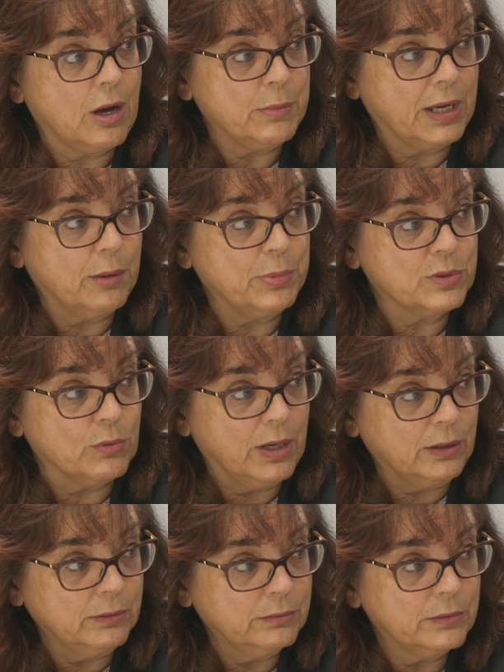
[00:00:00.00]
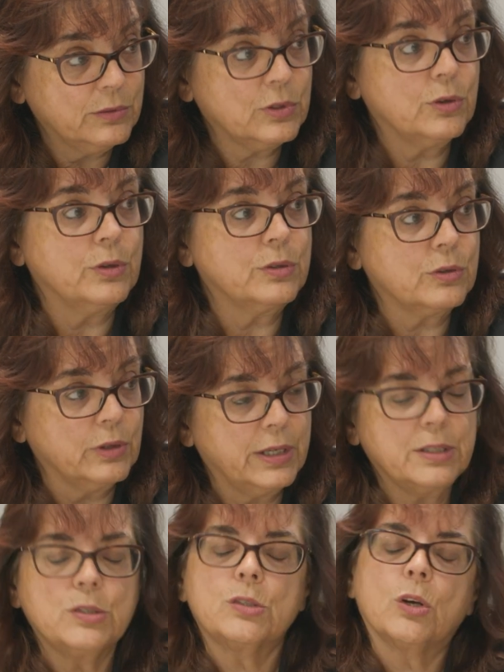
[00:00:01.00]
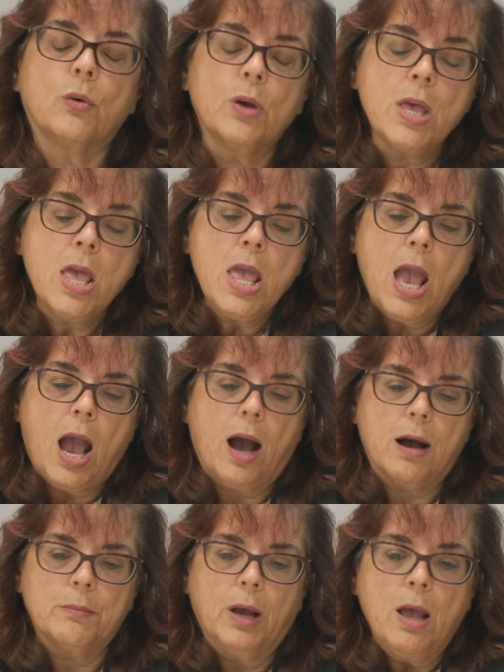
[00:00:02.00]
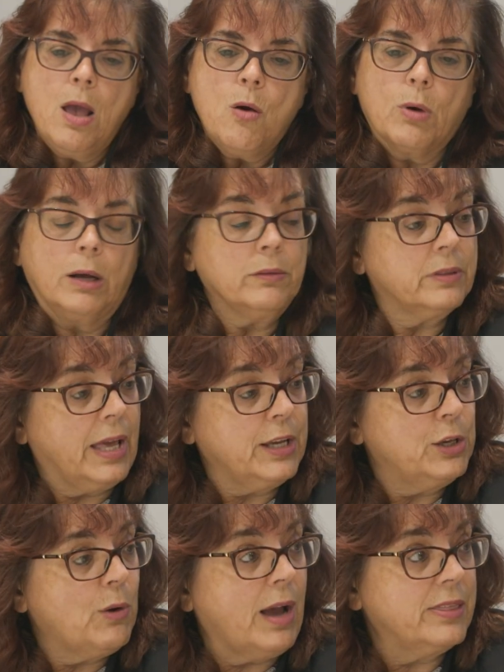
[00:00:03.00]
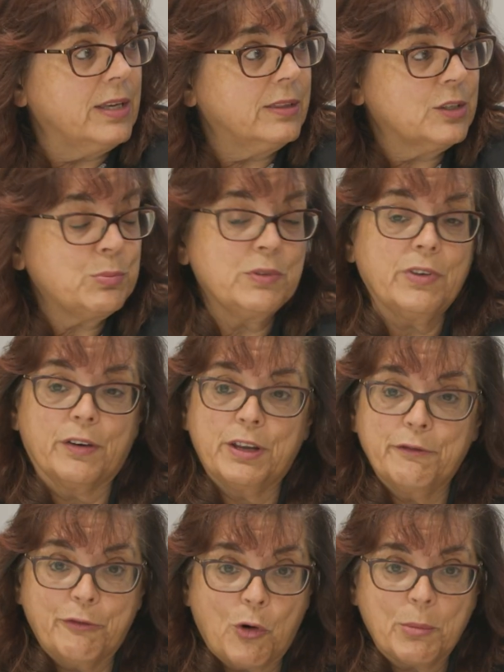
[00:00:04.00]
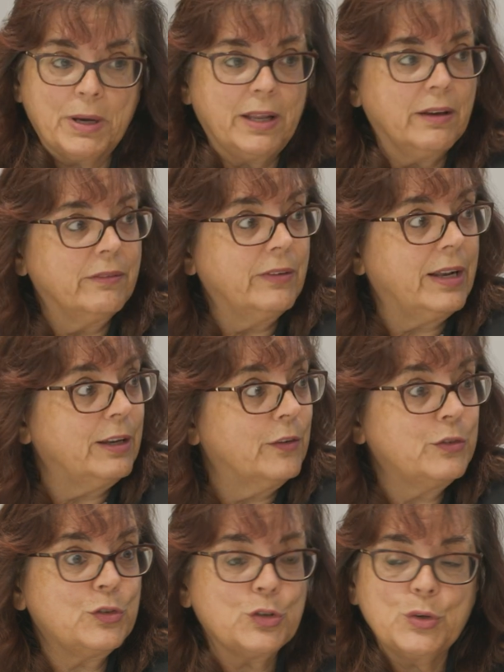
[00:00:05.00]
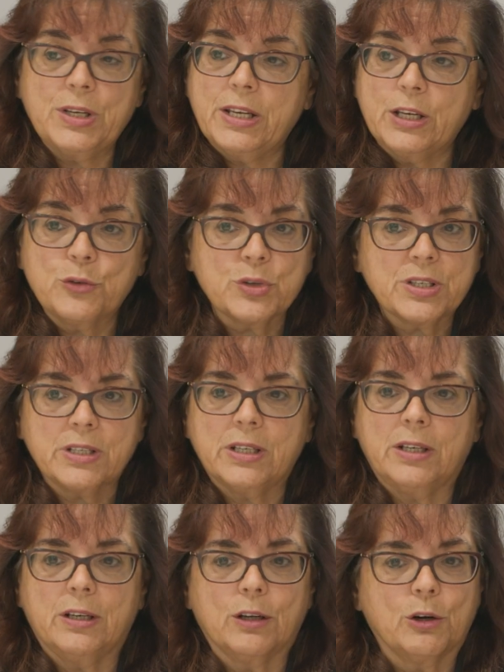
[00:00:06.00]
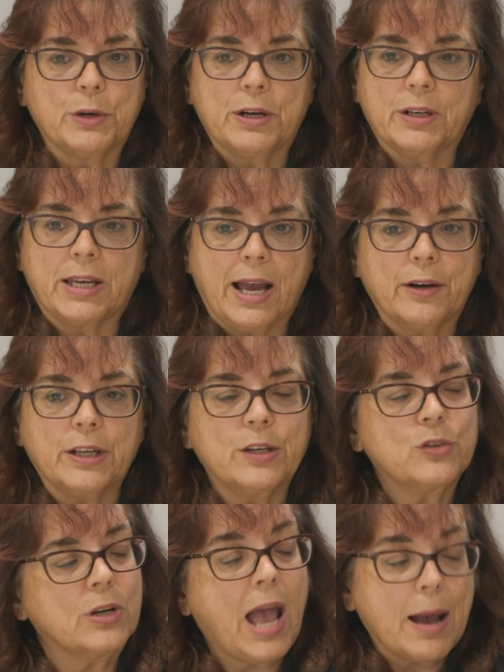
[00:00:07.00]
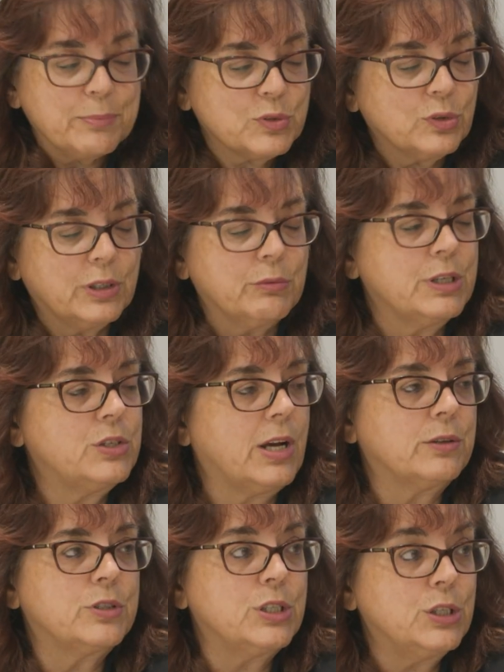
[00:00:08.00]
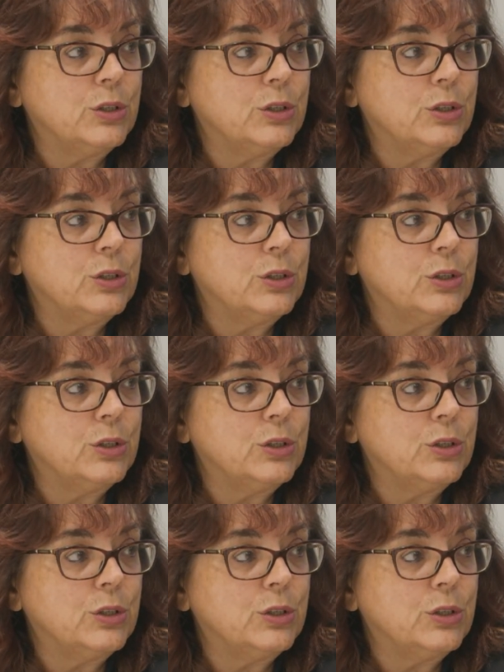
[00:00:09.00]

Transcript: coming up as well, so it's great. So, well, thank you. I think that's been very informative. Any of the student interested in a career in accounting should absolutely reach out to